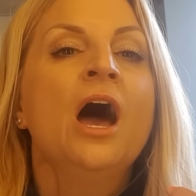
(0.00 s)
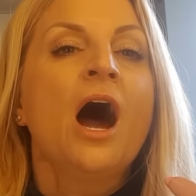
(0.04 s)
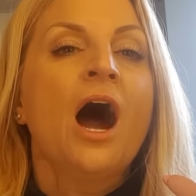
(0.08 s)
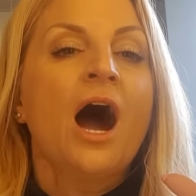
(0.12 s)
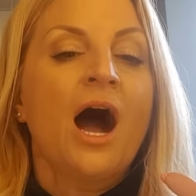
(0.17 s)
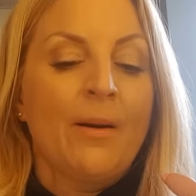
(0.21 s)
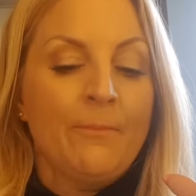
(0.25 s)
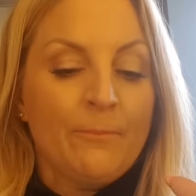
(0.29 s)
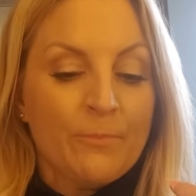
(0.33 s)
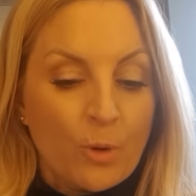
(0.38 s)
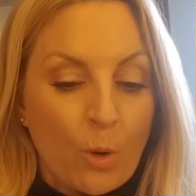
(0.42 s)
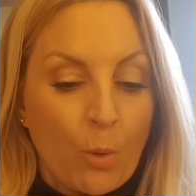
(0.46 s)

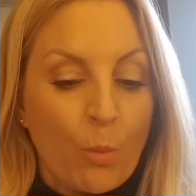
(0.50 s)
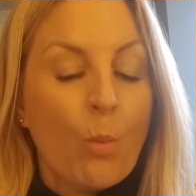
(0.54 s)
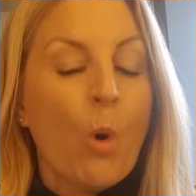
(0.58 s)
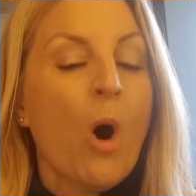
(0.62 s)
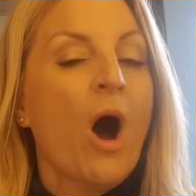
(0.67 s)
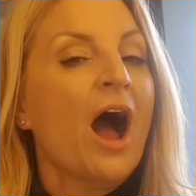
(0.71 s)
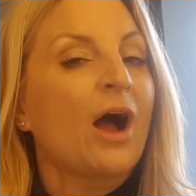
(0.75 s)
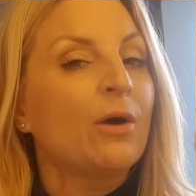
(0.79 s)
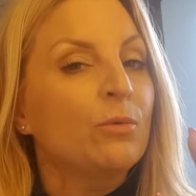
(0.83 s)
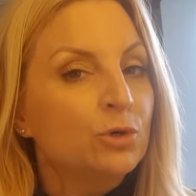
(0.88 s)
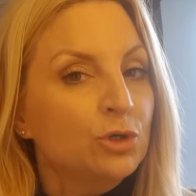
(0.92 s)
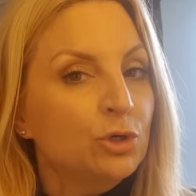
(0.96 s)
Um, but
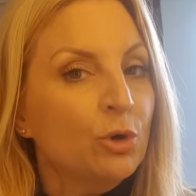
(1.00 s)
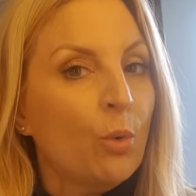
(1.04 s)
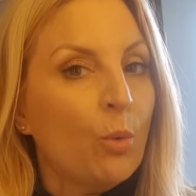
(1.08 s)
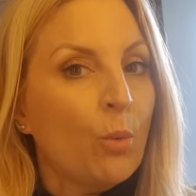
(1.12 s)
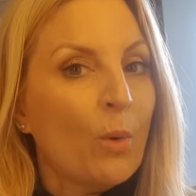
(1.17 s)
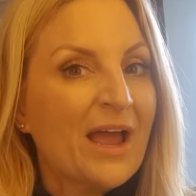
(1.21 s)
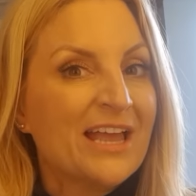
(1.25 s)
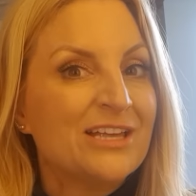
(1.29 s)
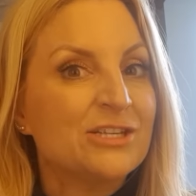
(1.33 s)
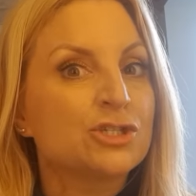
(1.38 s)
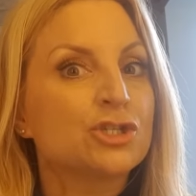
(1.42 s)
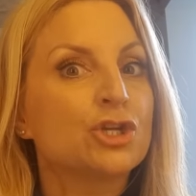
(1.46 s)
what I would
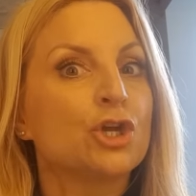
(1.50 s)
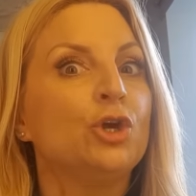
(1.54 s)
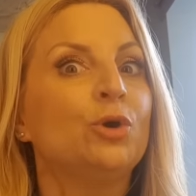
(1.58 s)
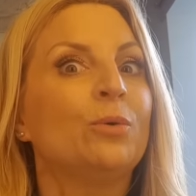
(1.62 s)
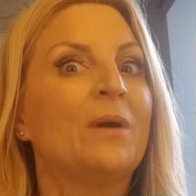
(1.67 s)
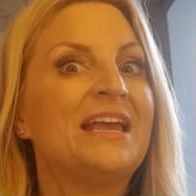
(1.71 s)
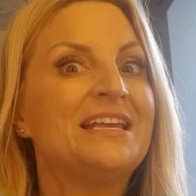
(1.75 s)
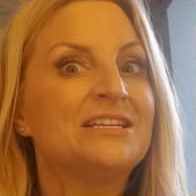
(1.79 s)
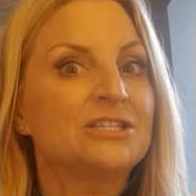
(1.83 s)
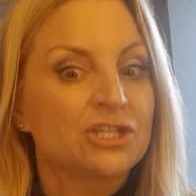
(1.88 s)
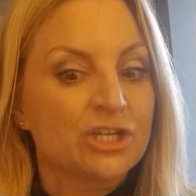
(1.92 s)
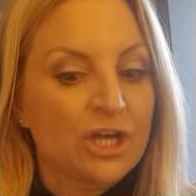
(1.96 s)
always do
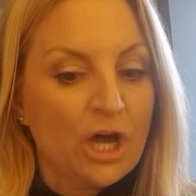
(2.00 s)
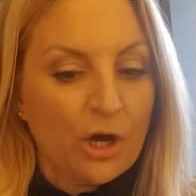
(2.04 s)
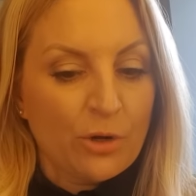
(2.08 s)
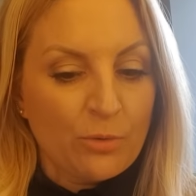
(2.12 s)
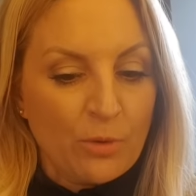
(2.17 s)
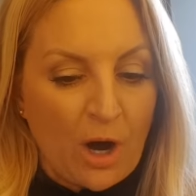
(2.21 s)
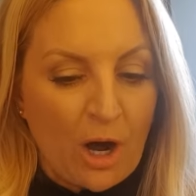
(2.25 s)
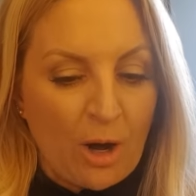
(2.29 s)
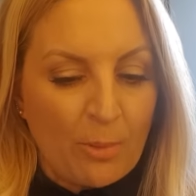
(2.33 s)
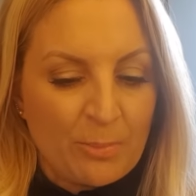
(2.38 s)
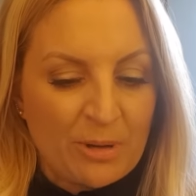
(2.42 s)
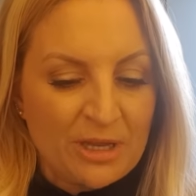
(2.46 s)
is go
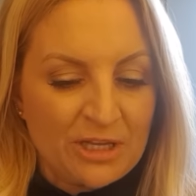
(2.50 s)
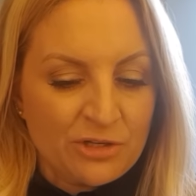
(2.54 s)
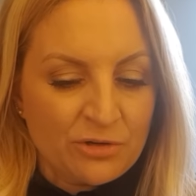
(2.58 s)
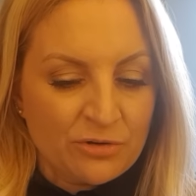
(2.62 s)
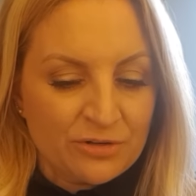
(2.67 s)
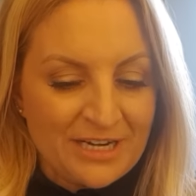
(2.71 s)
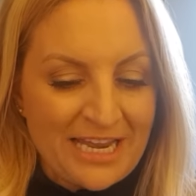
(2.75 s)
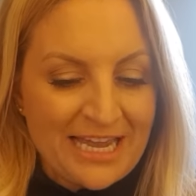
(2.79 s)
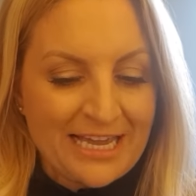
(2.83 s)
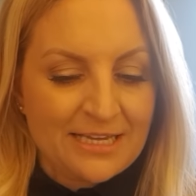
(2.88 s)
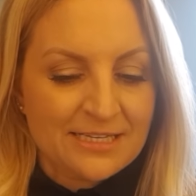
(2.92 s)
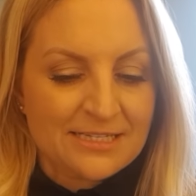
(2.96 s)
up in your
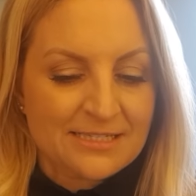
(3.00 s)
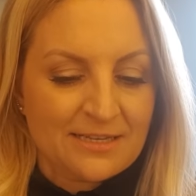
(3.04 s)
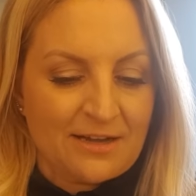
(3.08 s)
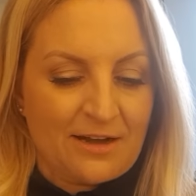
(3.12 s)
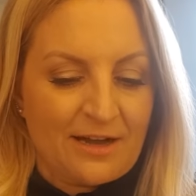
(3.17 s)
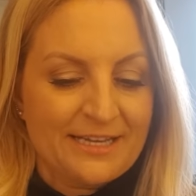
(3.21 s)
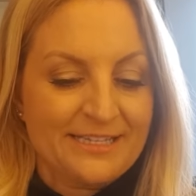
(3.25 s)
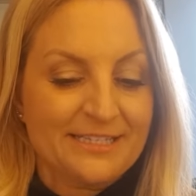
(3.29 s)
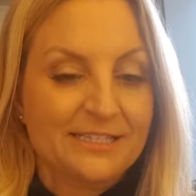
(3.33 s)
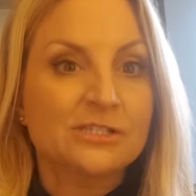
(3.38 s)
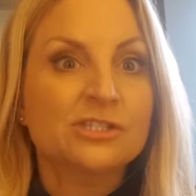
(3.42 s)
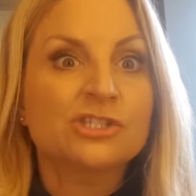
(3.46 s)
knicker
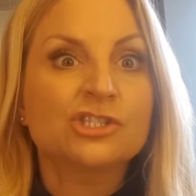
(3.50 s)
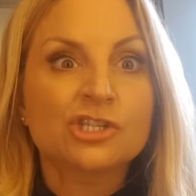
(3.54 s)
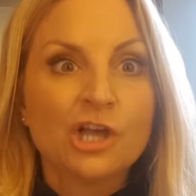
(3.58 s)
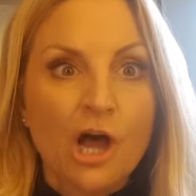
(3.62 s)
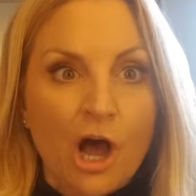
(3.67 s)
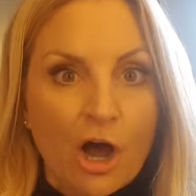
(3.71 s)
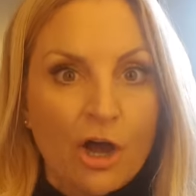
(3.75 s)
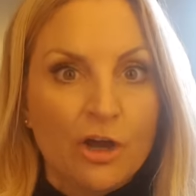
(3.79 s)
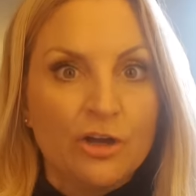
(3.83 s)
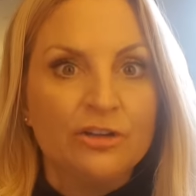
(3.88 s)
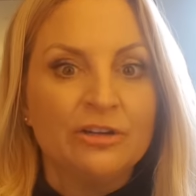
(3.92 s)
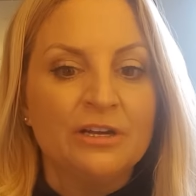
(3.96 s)
size.
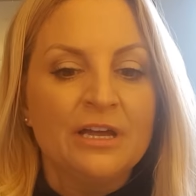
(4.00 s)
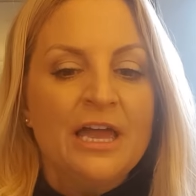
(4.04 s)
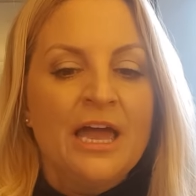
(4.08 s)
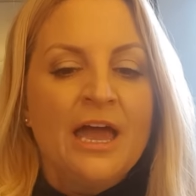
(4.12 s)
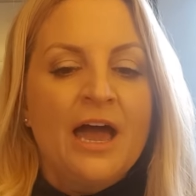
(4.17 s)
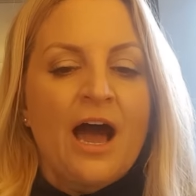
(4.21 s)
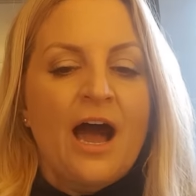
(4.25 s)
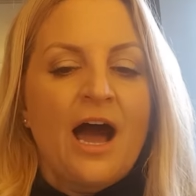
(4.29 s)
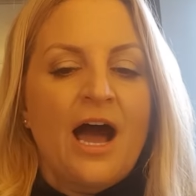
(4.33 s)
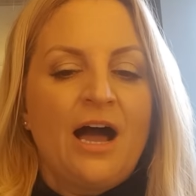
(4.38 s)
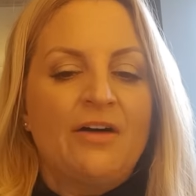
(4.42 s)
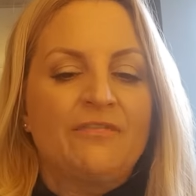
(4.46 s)
So,
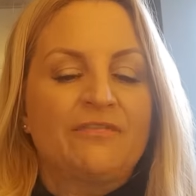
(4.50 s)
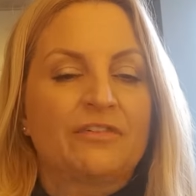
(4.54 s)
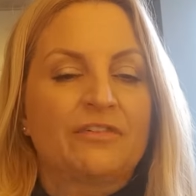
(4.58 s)
uh,